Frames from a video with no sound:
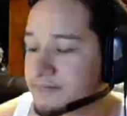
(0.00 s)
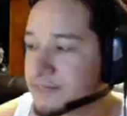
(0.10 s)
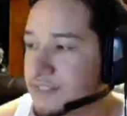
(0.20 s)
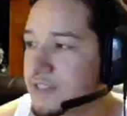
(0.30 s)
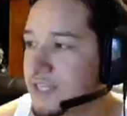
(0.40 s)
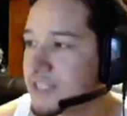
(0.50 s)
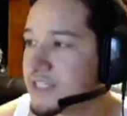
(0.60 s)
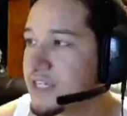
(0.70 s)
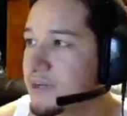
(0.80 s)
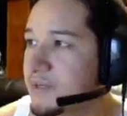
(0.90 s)
The next
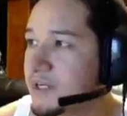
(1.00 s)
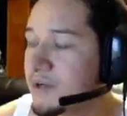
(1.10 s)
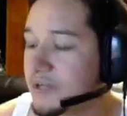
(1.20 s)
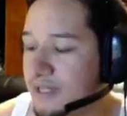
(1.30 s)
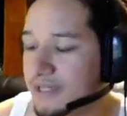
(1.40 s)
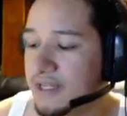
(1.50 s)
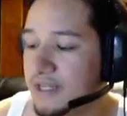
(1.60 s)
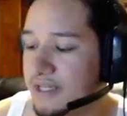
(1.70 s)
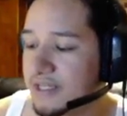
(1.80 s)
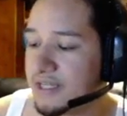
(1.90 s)
thing I'm going to go ahead
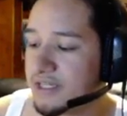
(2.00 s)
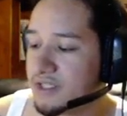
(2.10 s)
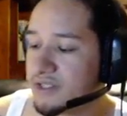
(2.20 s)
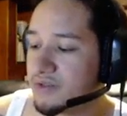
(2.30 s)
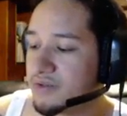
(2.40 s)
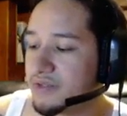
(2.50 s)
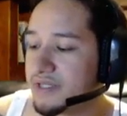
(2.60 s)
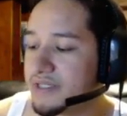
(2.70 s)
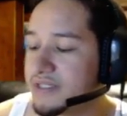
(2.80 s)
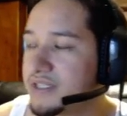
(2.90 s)
and get into
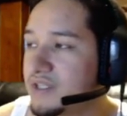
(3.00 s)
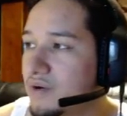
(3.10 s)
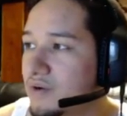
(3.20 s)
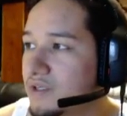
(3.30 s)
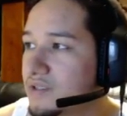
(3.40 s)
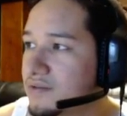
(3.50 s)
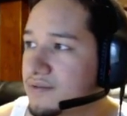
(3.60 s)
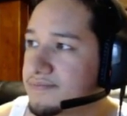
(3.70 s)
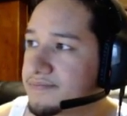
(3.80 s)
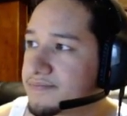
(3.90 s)
is the Oracle.
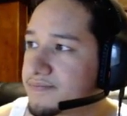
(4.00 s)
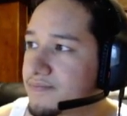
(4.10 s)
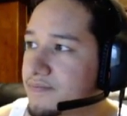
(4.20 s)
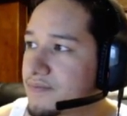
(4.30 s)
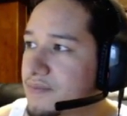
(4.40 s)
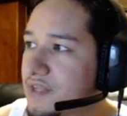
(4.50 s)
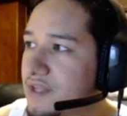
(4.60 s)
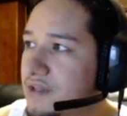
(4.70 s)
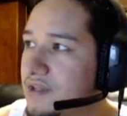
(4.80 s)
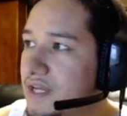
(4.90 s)

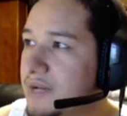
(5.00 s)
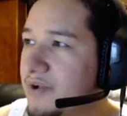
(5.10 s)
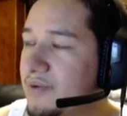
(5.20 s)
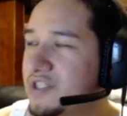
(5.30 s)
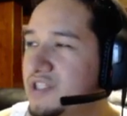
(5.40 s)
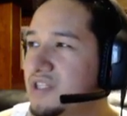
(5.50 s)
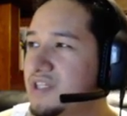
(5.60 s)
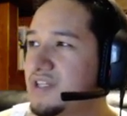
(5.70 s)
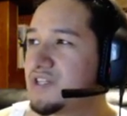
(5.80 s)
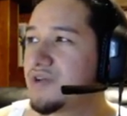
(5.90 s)
And I probably should have
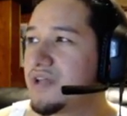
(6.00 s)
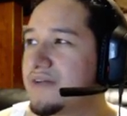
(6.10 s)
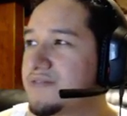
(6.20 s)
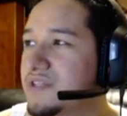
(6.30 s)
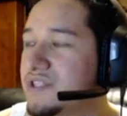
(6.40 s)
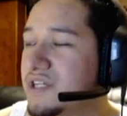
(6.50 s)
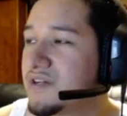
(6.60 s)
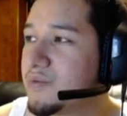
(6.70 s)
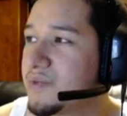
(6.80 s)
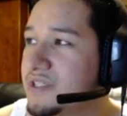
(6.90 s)
done this right after the
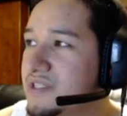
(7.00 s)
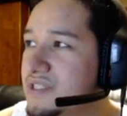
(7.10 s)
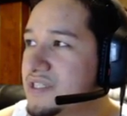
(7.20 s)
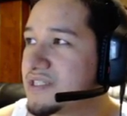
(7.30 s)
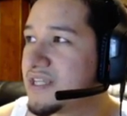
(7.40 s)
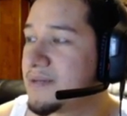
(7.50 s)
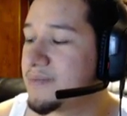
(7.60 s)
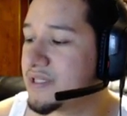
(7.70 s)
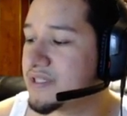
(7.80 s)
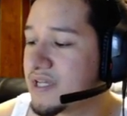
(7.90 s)
General, because it's the same
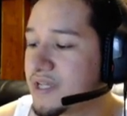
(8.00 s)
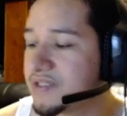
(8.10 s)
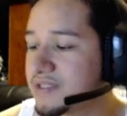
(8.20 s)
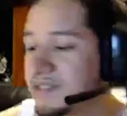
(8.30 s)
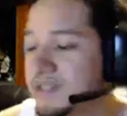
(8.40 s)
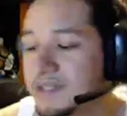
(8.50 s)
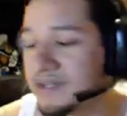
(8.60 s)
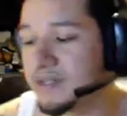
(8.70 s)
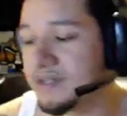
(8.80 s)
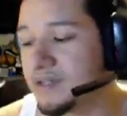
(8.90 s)
exact
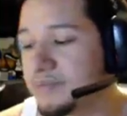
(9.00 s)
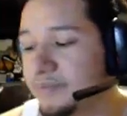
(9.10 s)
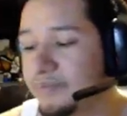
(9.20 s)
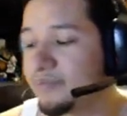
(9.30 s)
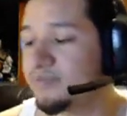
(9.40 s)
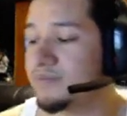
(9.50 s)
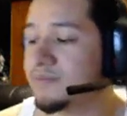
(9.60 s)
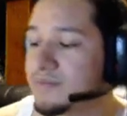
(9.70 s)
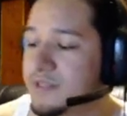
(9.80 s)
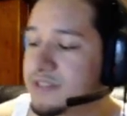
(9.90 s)

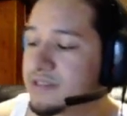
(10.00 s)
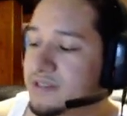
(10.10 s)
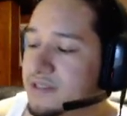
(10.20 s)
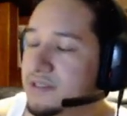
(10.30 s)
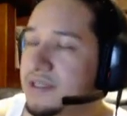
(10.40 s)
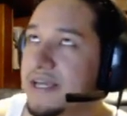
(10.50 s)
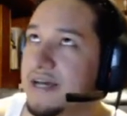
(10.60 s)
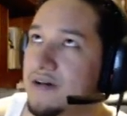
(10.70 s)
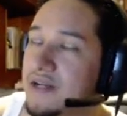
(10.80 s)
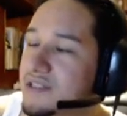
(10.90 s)

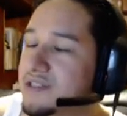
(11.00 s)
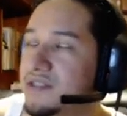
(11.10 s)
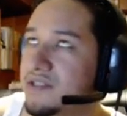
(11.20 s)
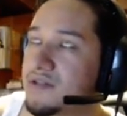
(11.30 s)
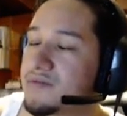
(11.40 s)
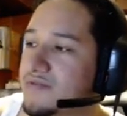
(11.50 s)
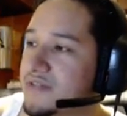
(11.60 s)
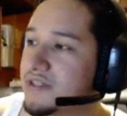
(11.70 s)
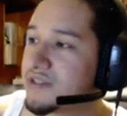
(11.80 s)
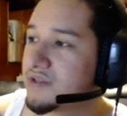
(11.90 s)
layout as in terms of
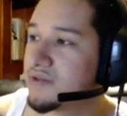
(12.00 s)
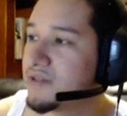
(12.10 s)
gear score.